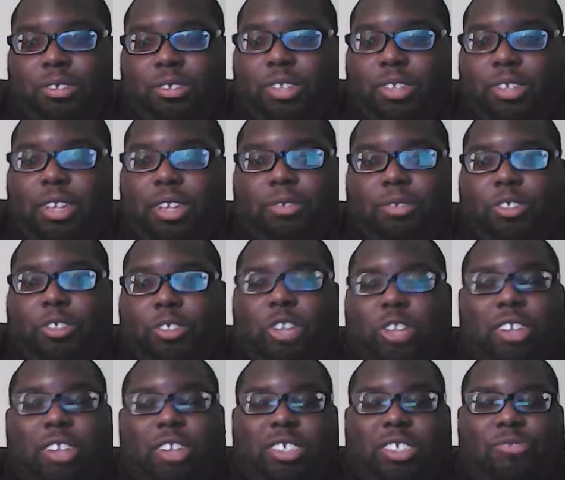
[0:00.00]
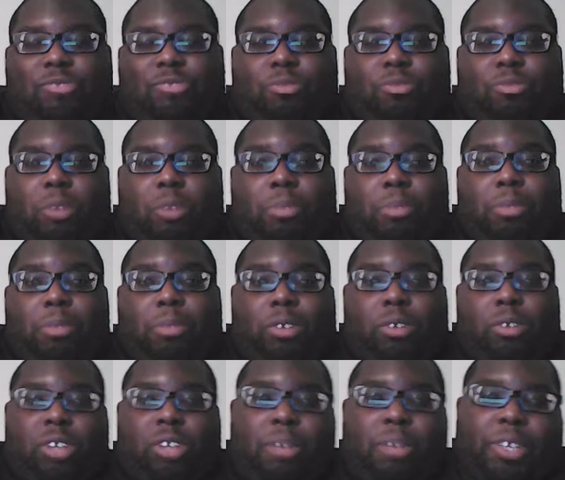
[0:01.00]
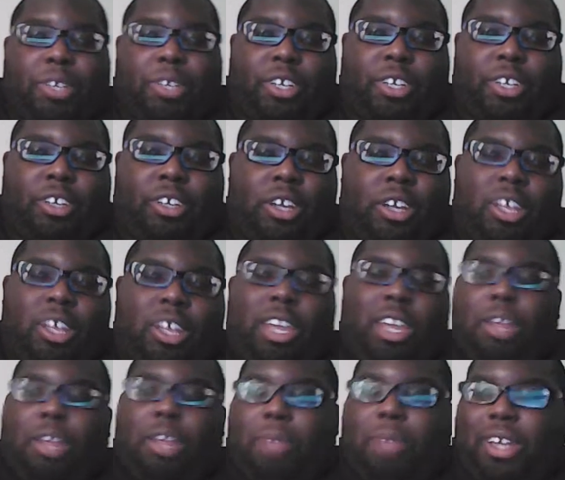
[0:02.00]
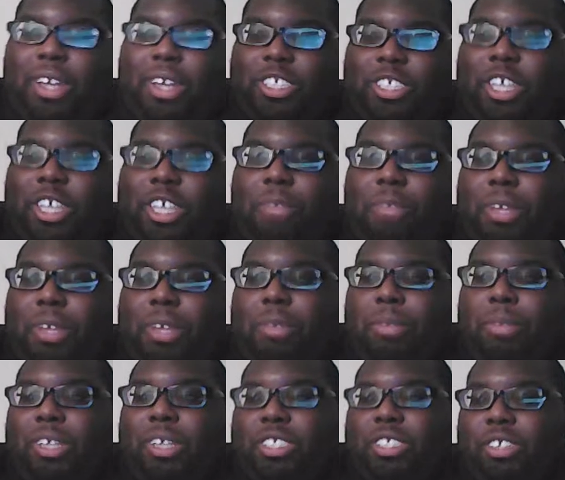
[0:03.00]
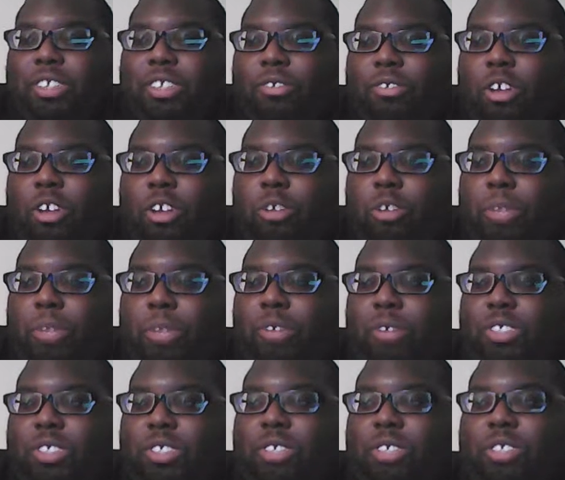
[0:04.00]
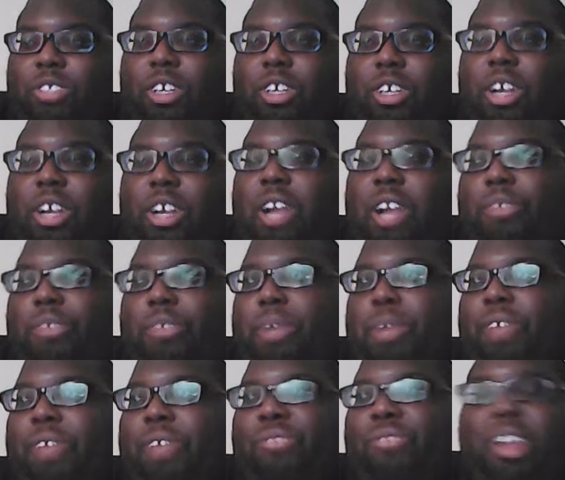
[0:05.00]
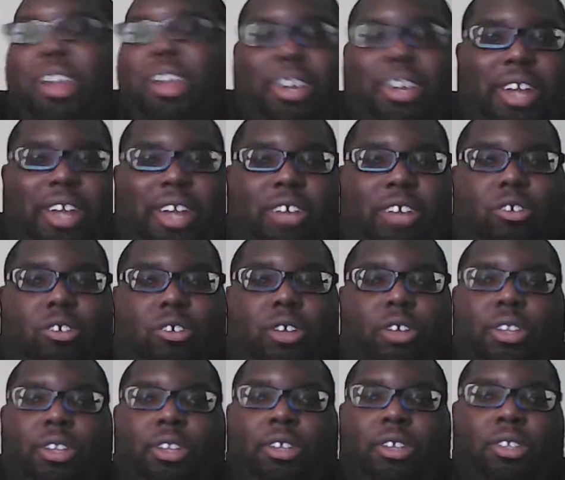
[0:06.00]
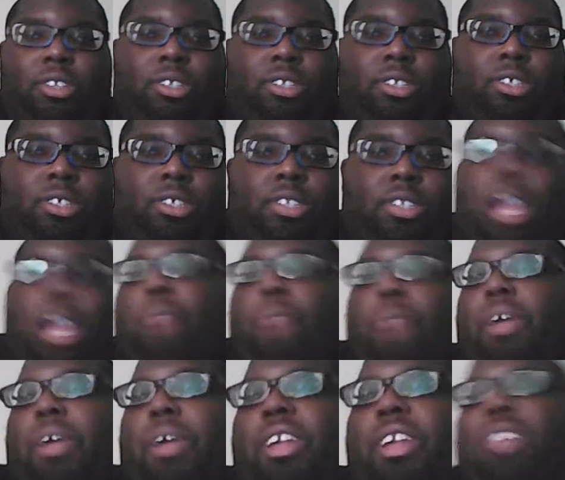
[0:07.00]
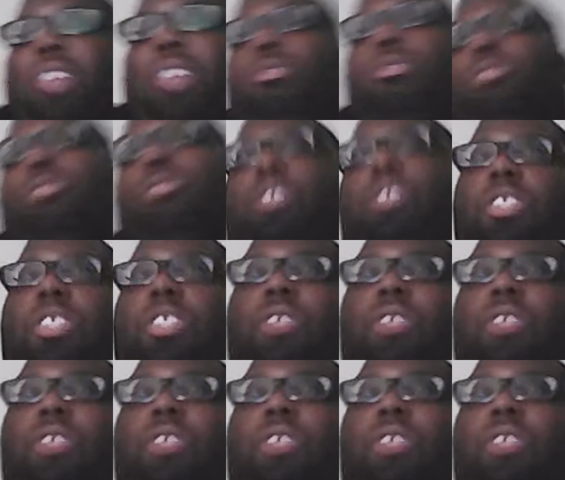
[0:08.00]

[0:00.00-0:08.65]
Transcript: Man, just trying to see if a few more people will come in here. Anybody in the chat, man, make yourself known, man. What's up to y'all? How everybody Friday night going? How everybody eating one this